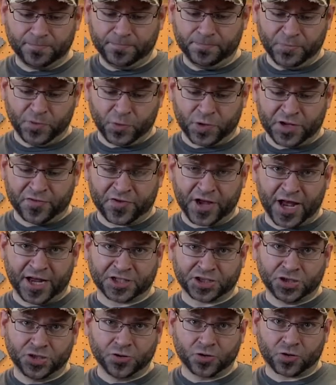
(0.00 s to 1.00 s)
when you've got
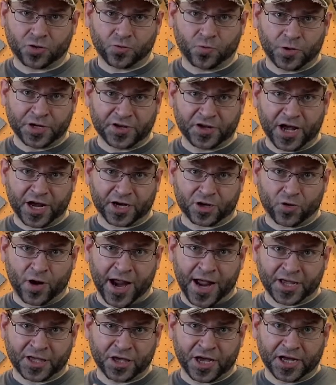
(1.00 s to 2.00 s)
a
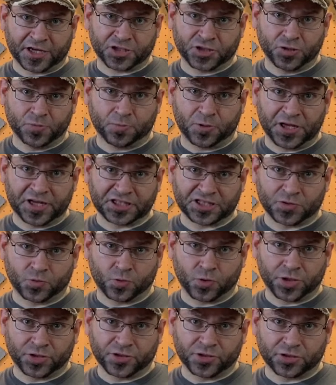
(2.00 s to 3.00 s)
crack, you got two plates of
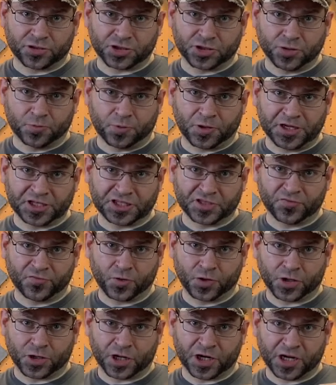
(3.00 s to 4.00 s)
wood, and those two plates of
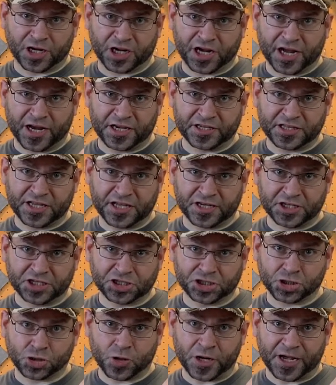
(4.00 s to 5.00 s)
wood are going to kind of tend to
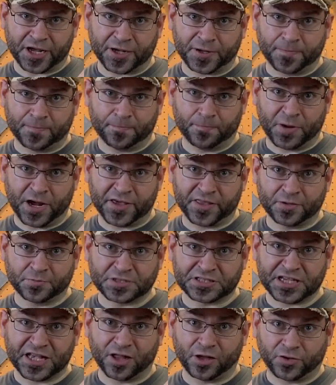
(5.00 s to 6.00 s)
shrink by
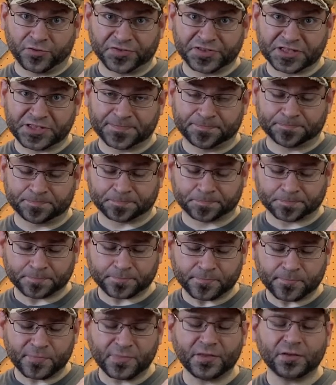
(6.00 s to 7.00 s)
themselves.
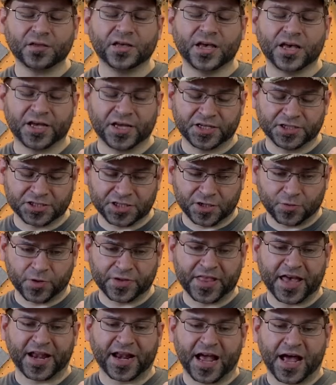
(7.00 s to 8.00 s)
And when
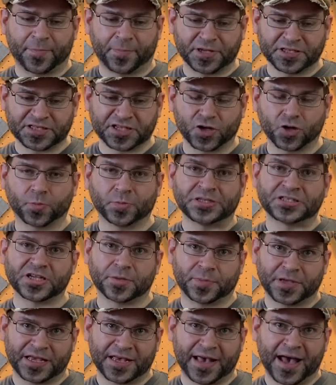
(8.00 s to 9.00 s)
that happens, it opens up
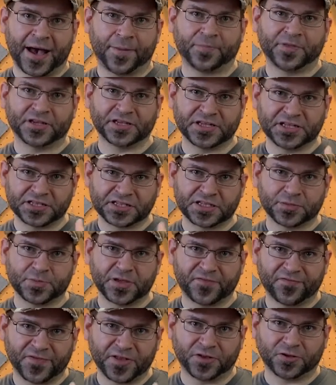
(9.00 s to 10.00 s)
a gap that needs to be
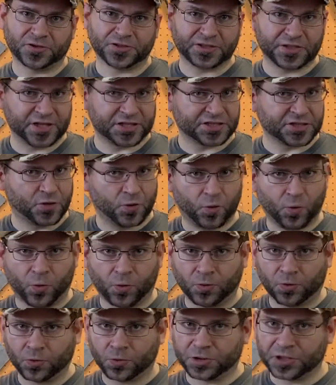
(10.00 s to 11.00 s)
filled, and that's a
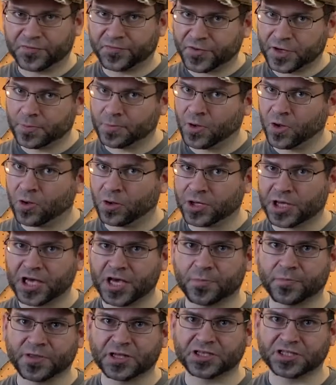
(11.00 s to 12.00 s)
whole different ball
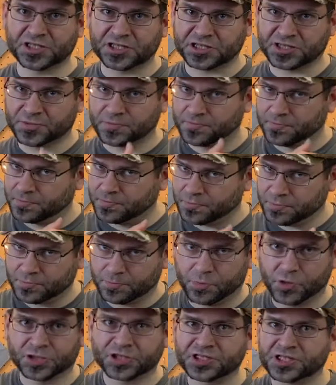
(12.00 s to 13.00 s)
game than just
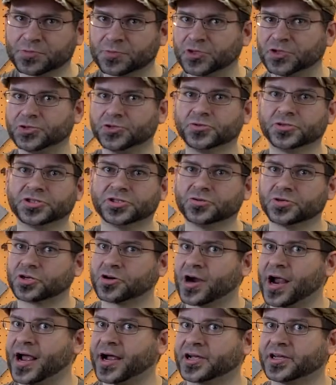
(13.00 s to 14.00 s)
putting some glue into a
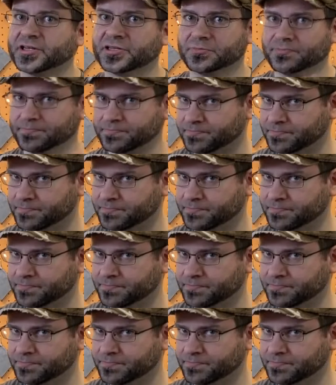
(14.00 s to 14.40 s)
crack and,